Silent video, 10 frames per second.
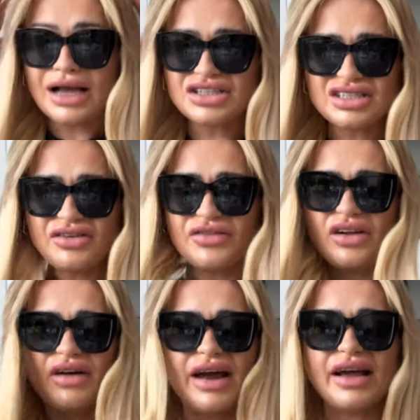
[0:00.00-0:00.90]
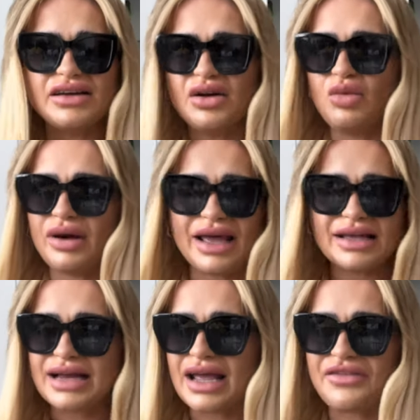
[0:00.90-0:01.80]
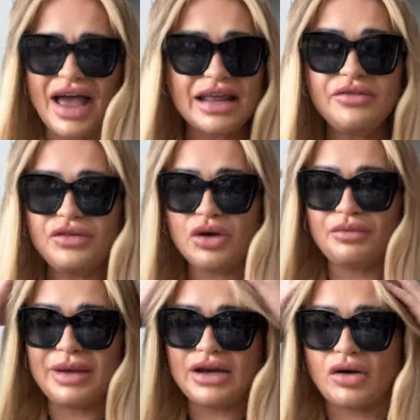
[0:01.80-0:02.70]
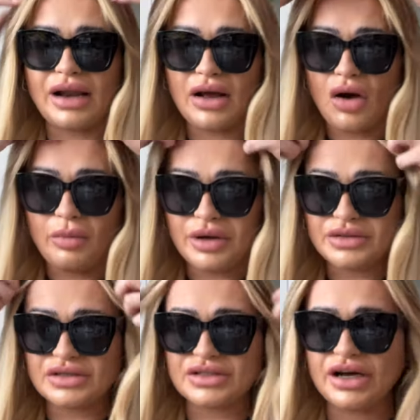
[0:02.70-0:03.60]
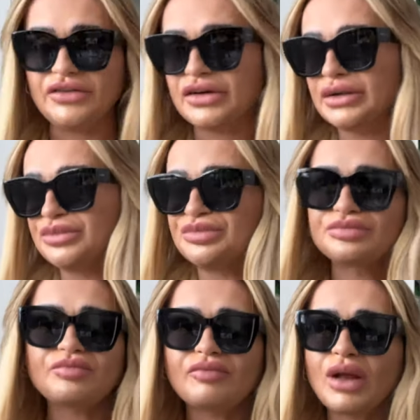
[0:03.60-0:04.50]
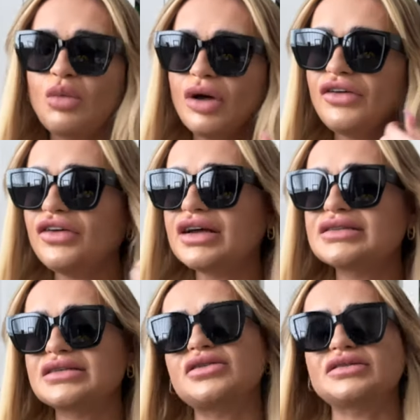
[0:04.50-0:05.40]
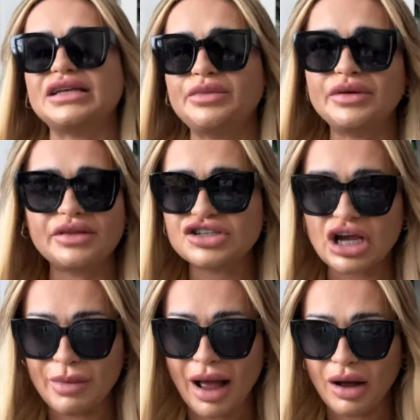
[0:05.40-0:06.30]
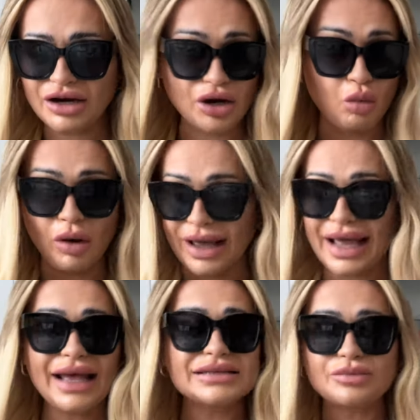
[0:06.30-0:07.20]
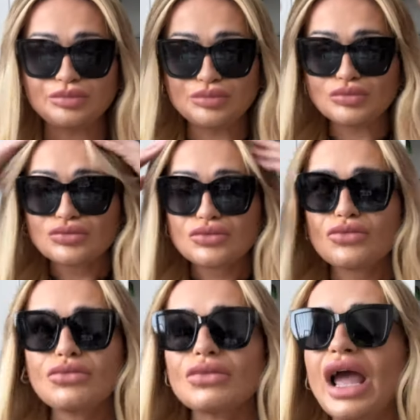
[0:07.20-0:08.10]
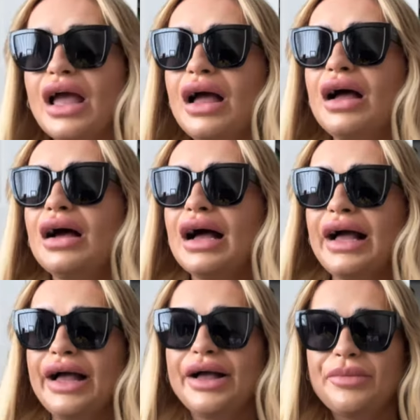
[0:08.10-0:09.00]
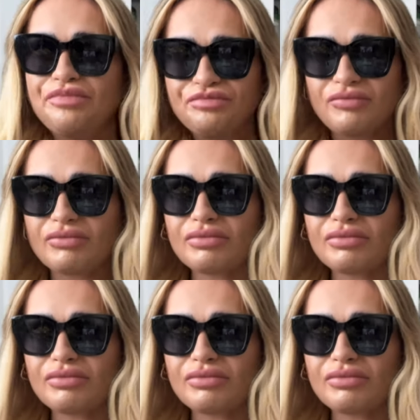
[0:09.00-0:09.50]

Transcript: I just don't feel right. I don't know what it is. Like, if any of you have been on like hormones and stuff, what the fuck is this not sleeping shit about? I don't know what it is. Um,